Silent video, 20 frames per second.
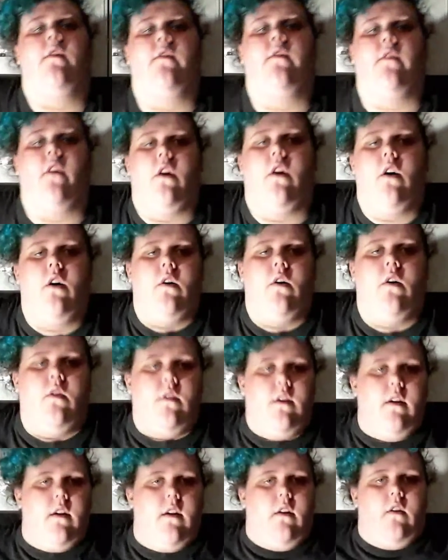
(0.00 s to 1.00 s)

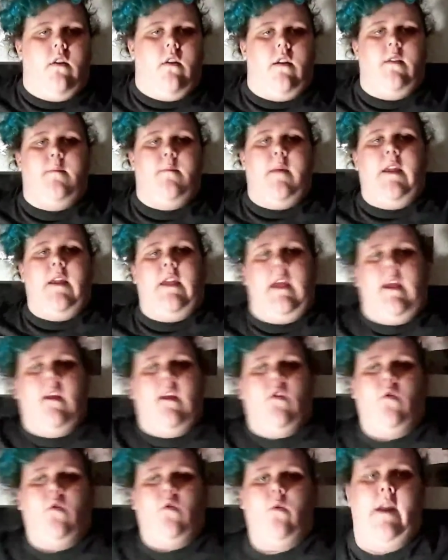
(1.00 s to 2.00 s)
so, hold on, let me
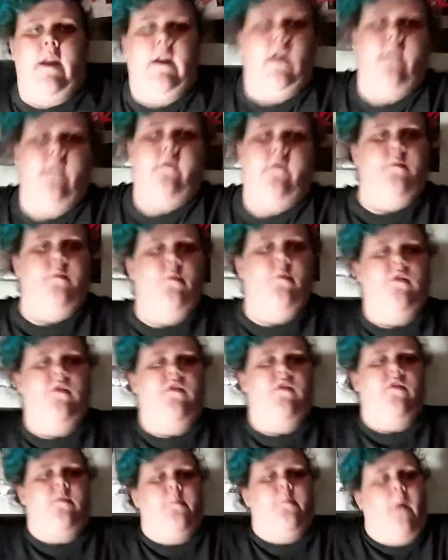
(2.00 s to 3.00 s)
get into a
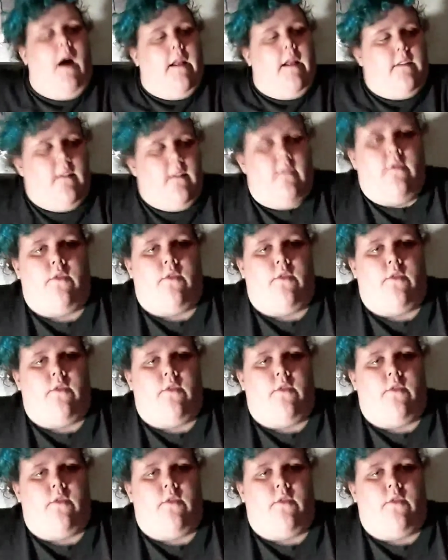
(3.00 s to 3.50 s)
comfortable spot.